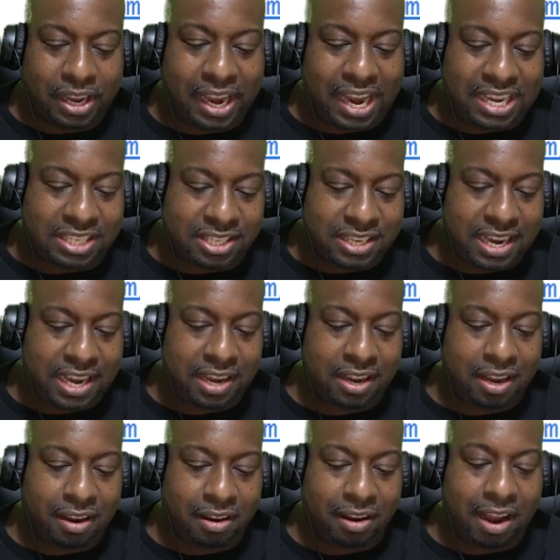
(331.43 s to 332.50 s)
and see
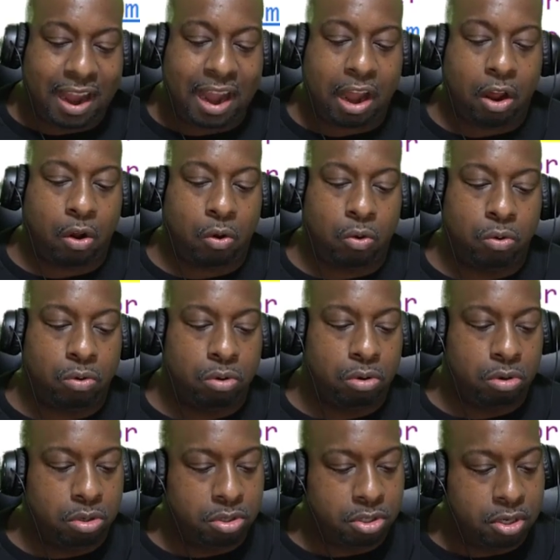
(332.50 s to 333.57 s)
how
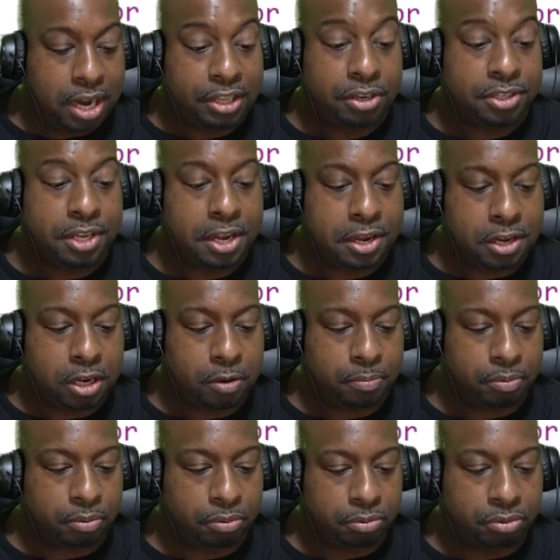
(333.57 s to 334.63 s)
selectors hub
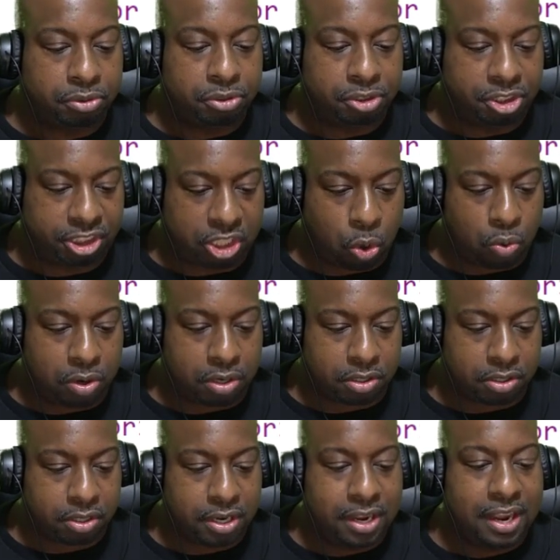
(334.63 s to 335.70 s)
show
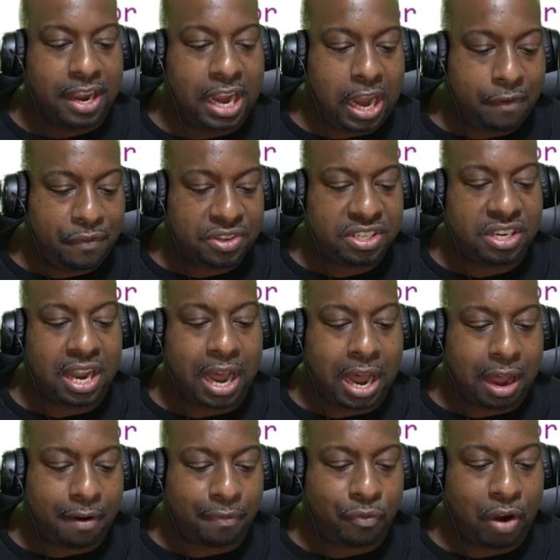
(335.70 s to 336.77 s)
us if it's in the
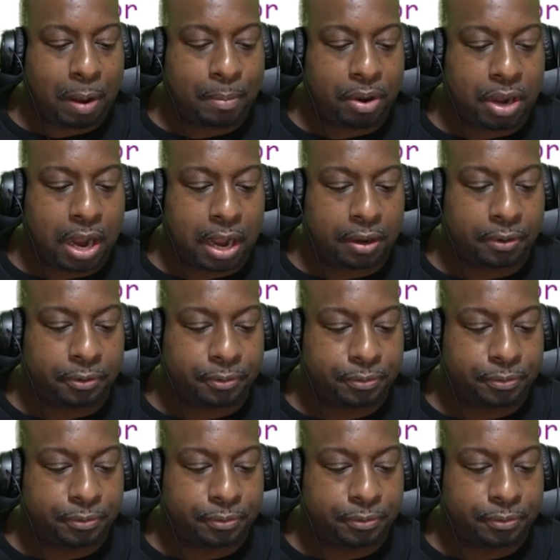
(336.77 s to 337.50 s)
iframe or not.